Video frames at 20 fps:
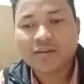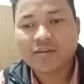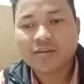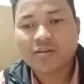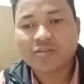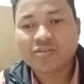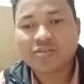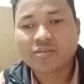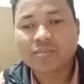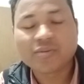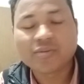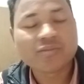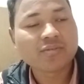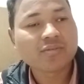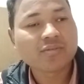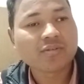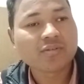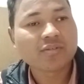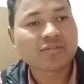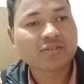Lots of
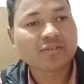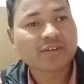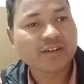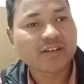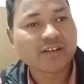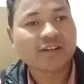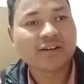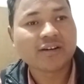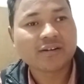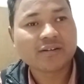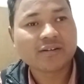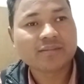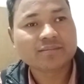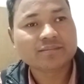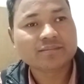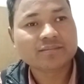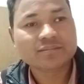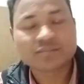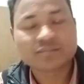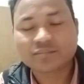issues also there,
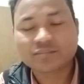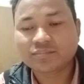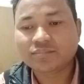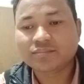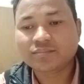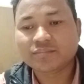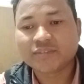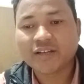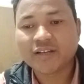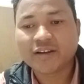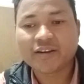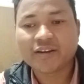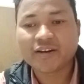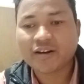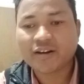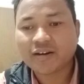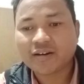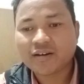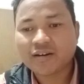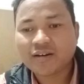behind
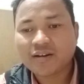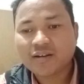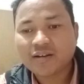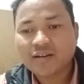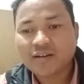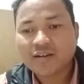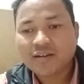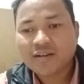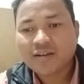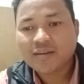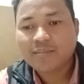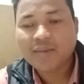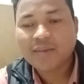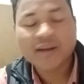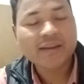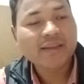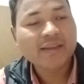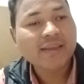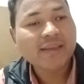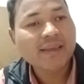there.
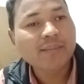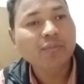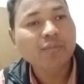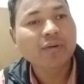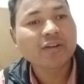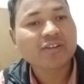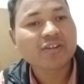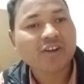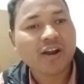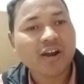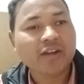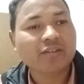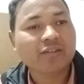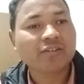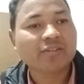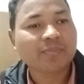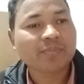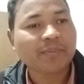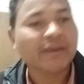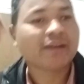But if we try to
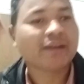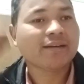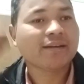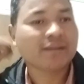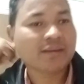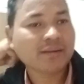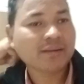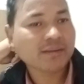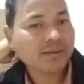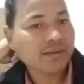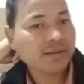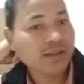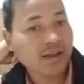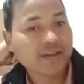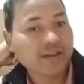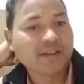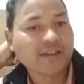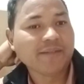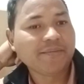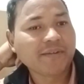speak,
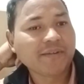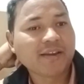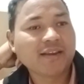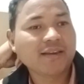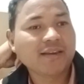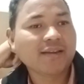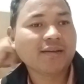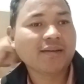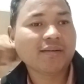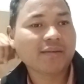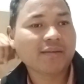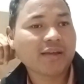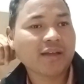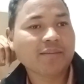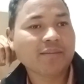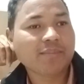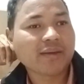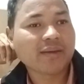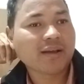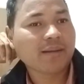yeah, definitely we
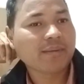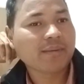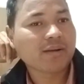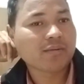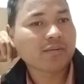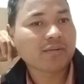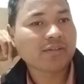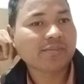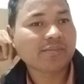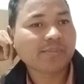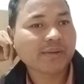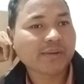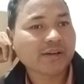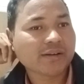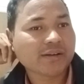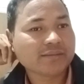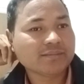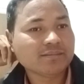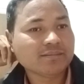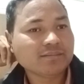can become a good
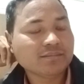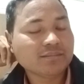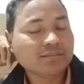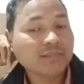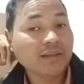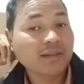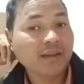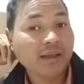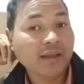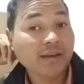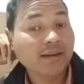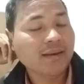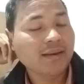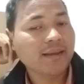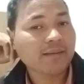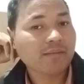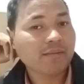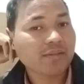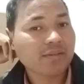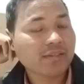speaker in any
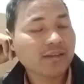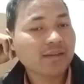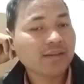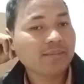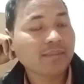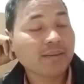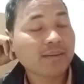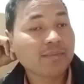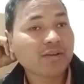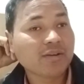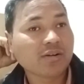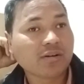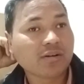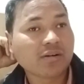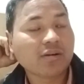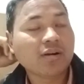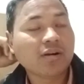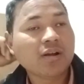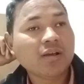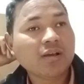language. It may be
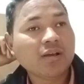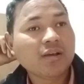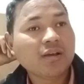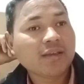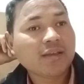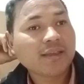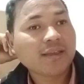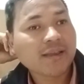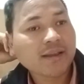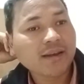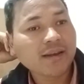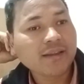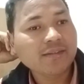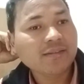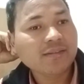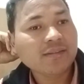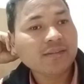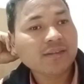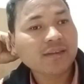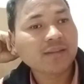your
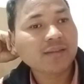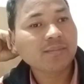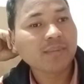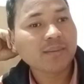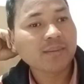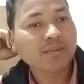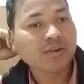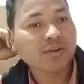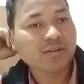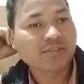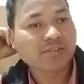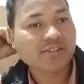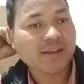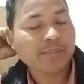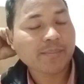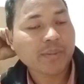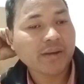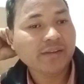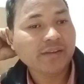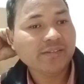English, it may be your
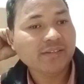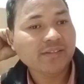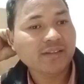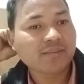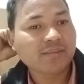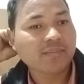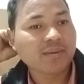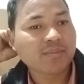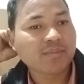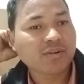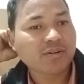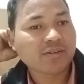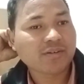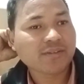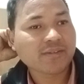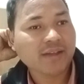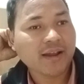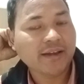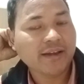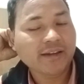Japanese, it may be your
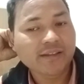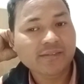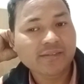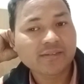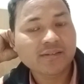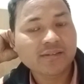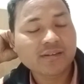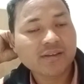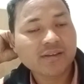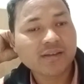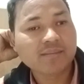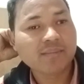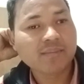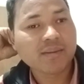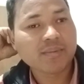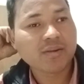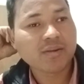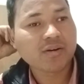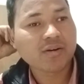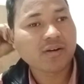Chinese, it
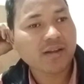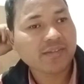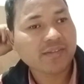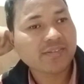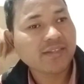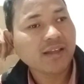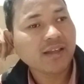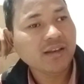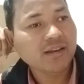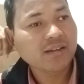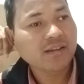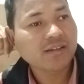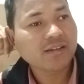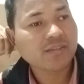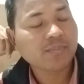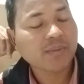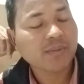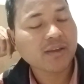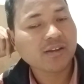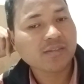may be your Russian,
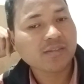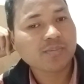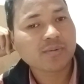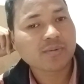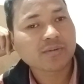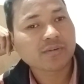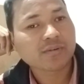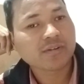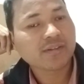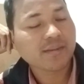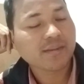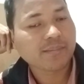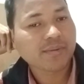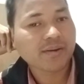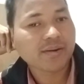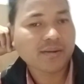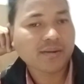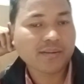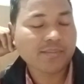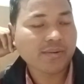Spanish, Portuguese,
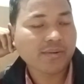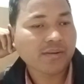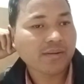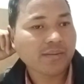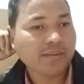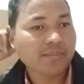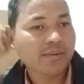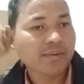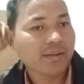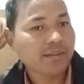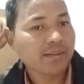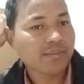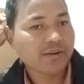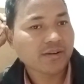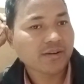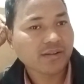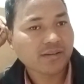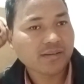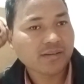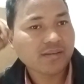
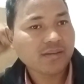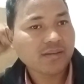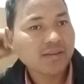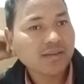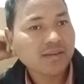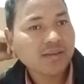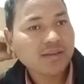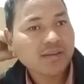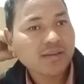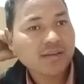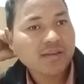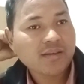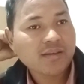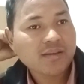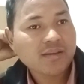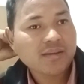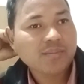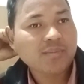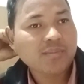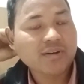everything.
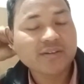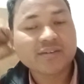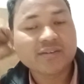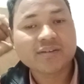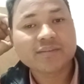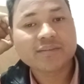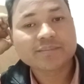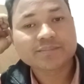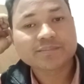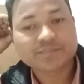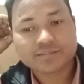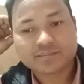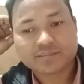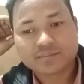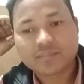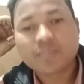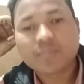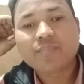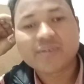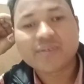But
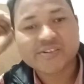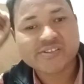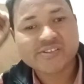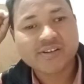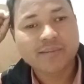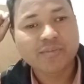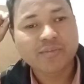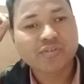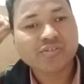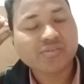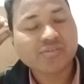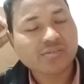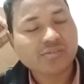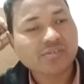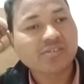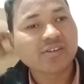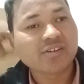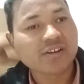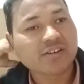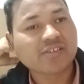first time you
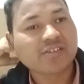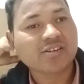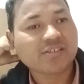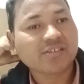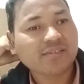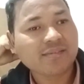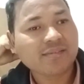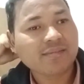should need